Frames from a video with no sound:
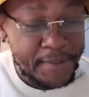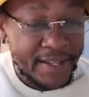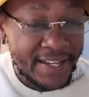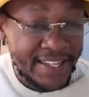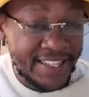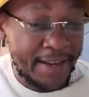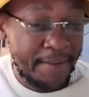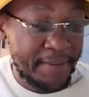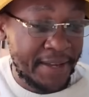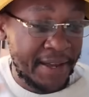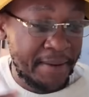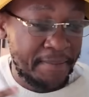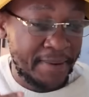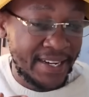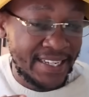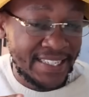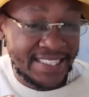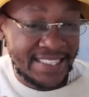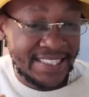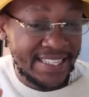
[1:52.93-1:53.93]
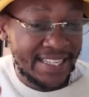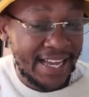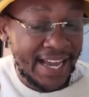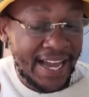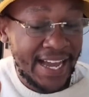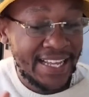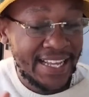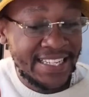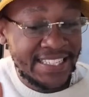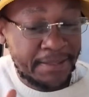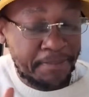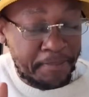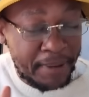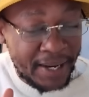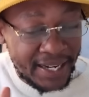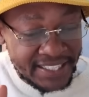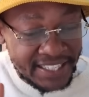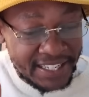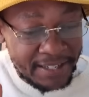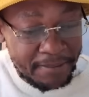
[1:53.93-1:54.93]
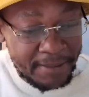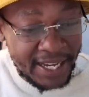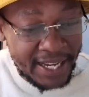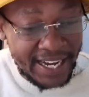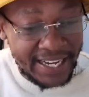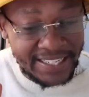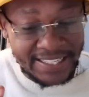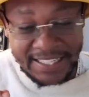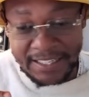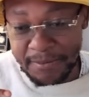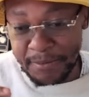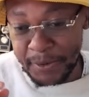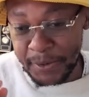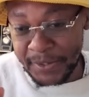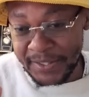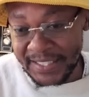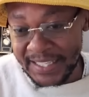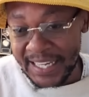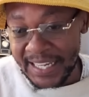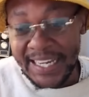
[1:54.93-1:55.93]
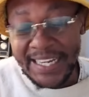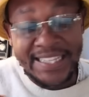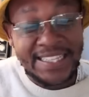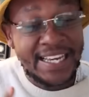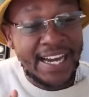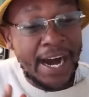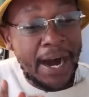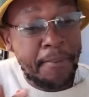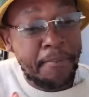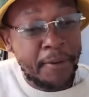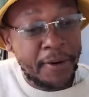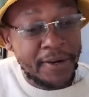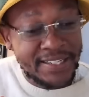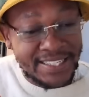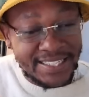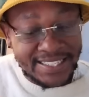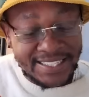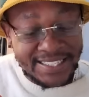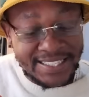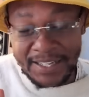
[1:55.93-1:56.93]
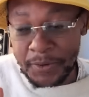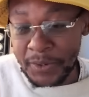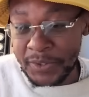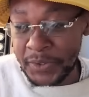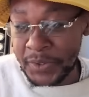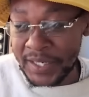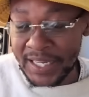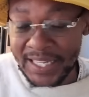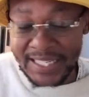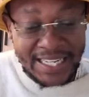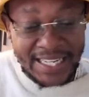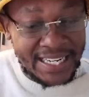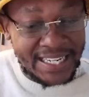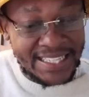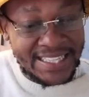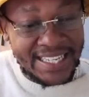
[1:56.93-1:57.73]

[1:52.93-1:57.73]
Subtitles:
the MK party is partially behind it because they are protesting in KwaZulu Natal.